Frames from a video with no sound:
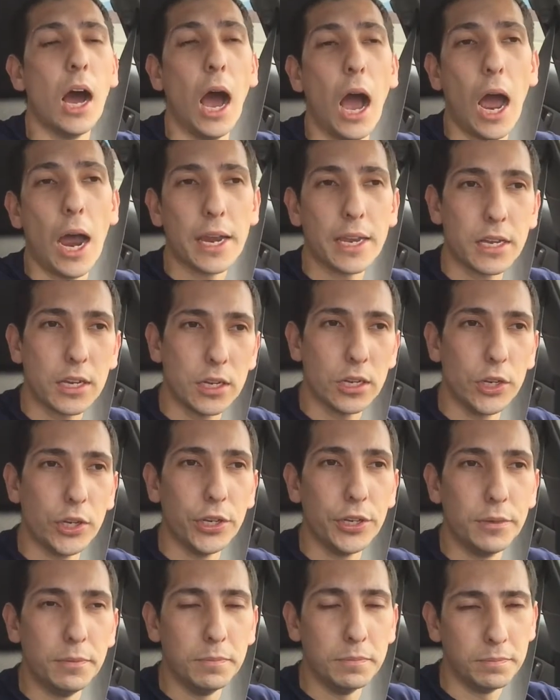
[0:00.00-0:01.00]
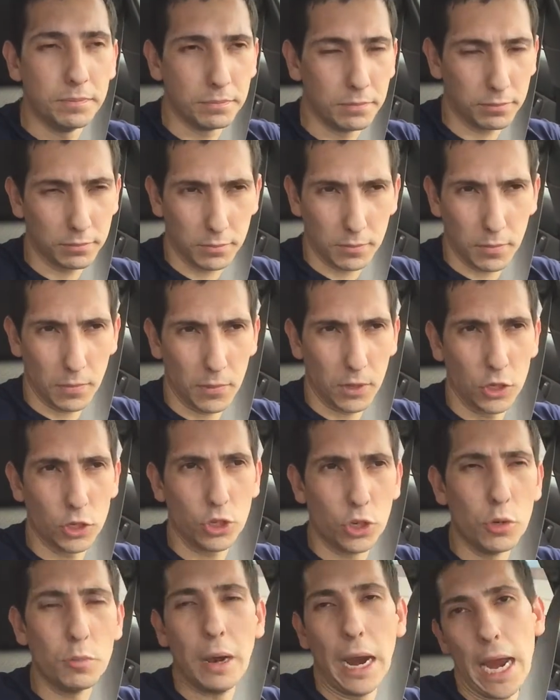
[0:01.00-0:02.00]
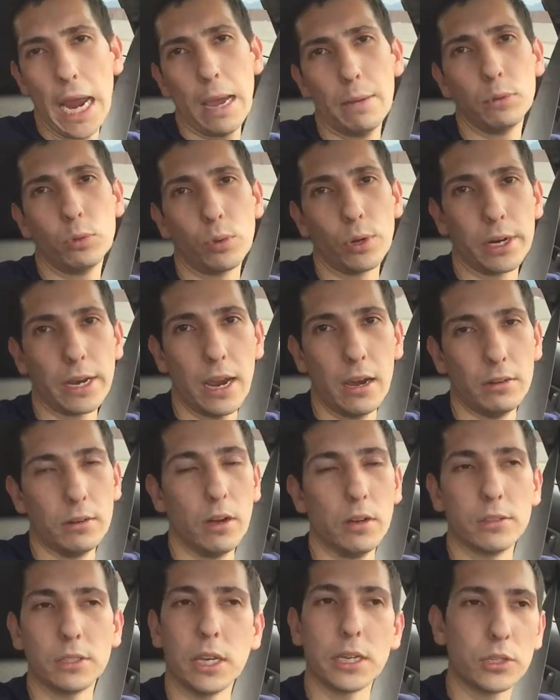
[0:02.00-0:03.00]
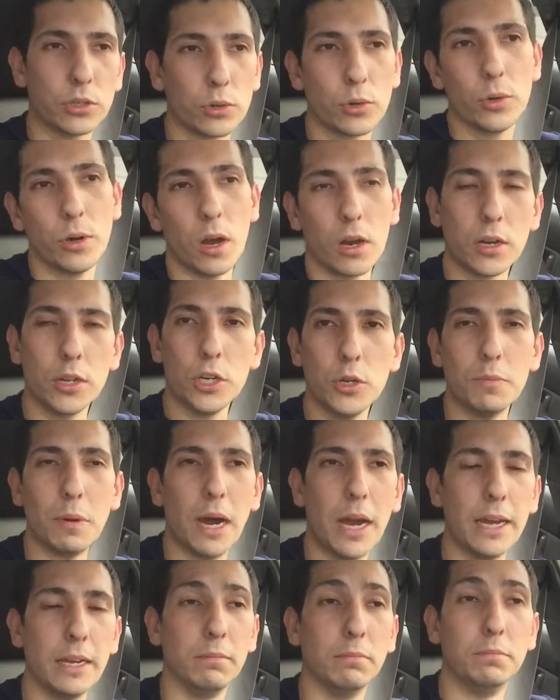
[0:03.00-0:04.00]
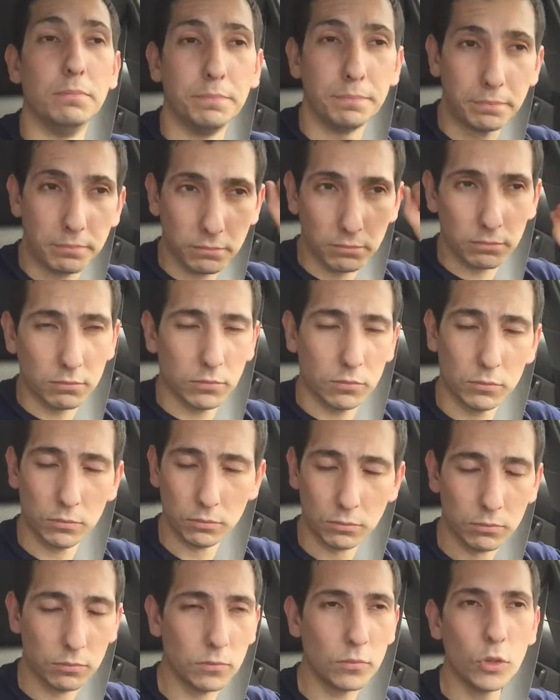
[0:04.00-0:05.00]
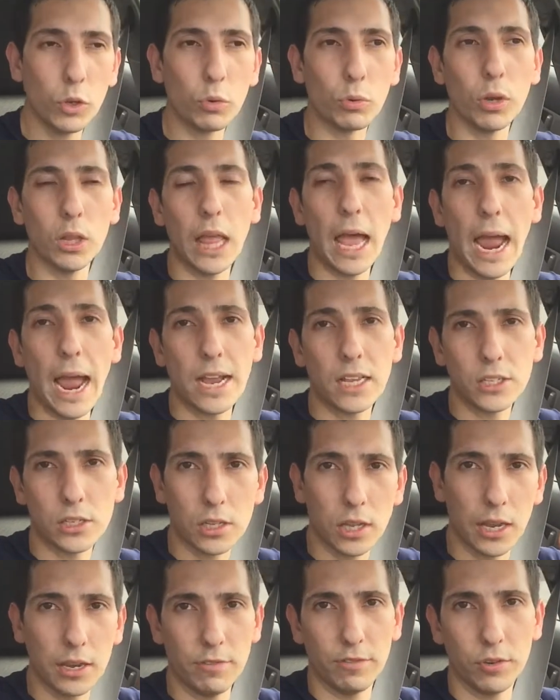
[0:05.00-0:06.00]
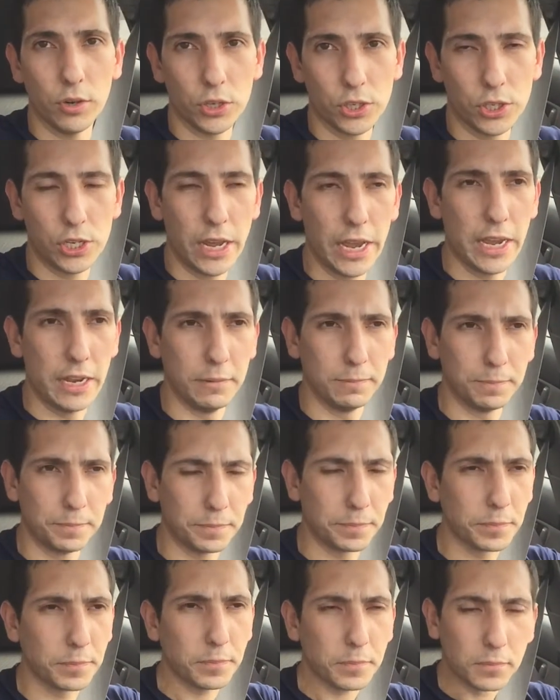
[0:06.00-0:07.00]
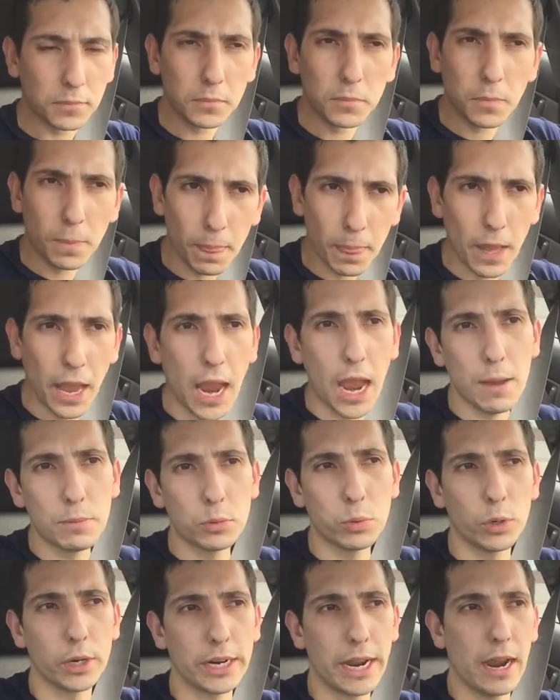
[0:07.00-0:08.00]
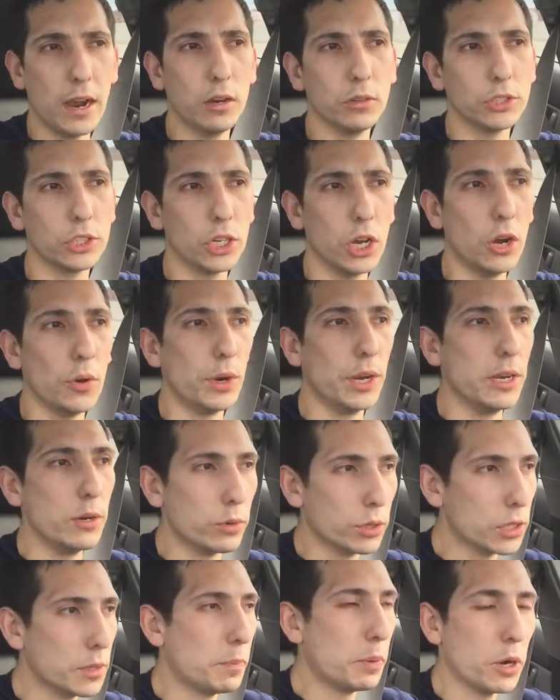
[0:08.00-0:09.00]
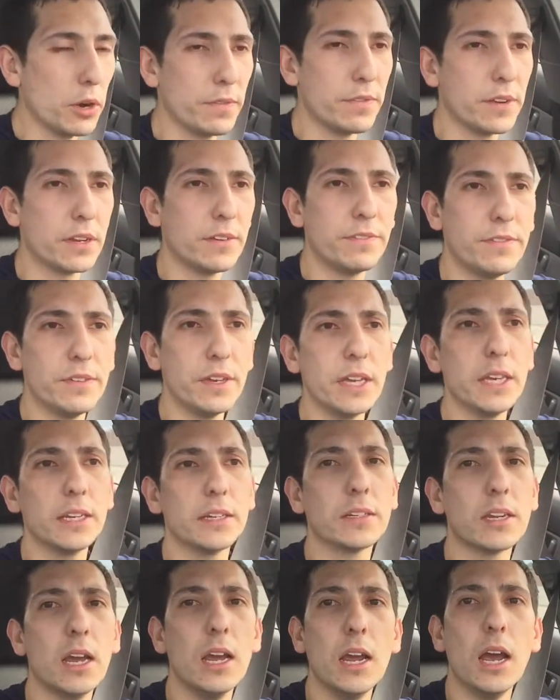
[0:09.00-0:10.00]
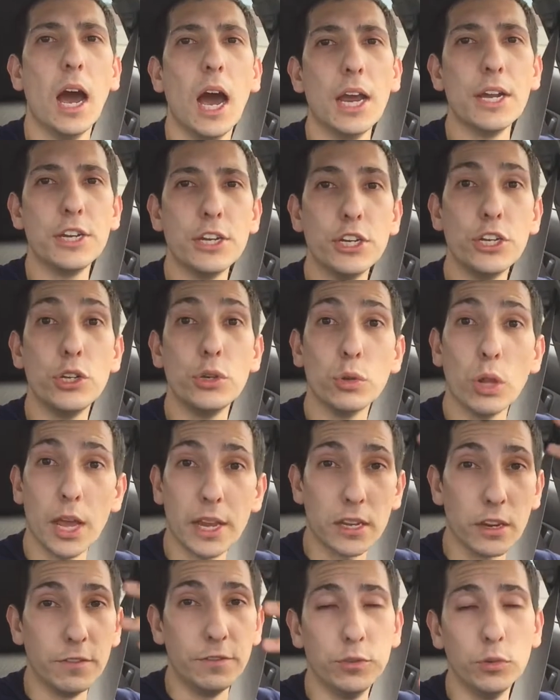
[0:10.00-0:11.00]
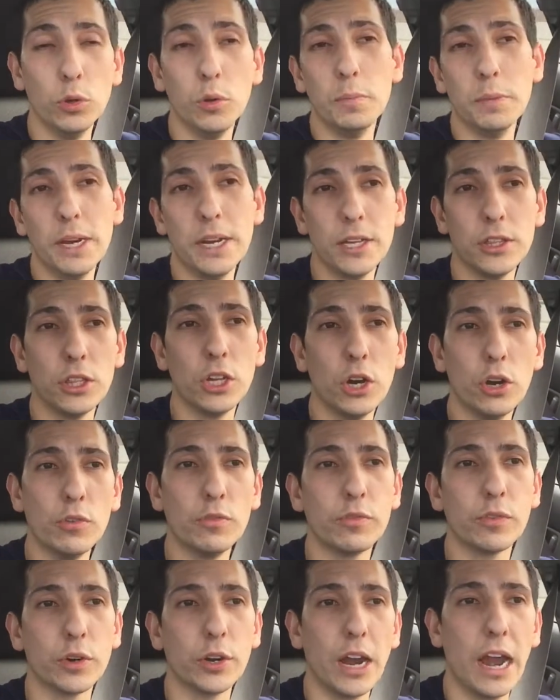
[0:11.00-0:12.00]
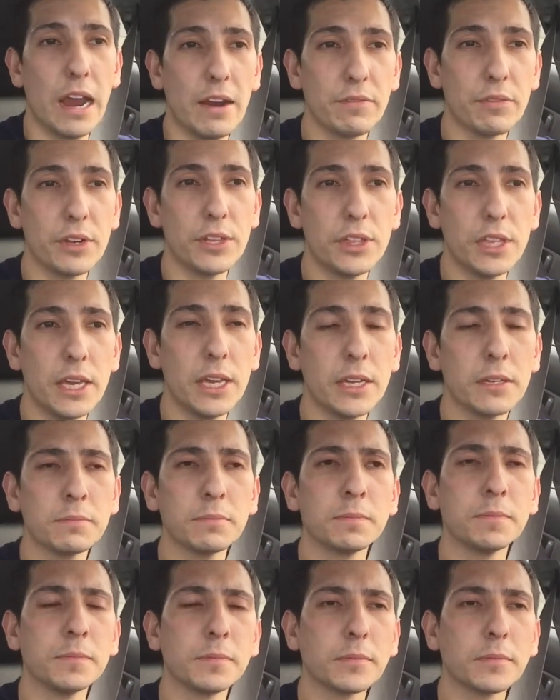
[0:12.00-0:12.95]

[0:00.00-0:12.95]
I could do my abs workout. And I was like, screw it, I'm gonna do my relaxed, like, first day abs workout. So it was a perfect fit. I did do like a full minute though for everything.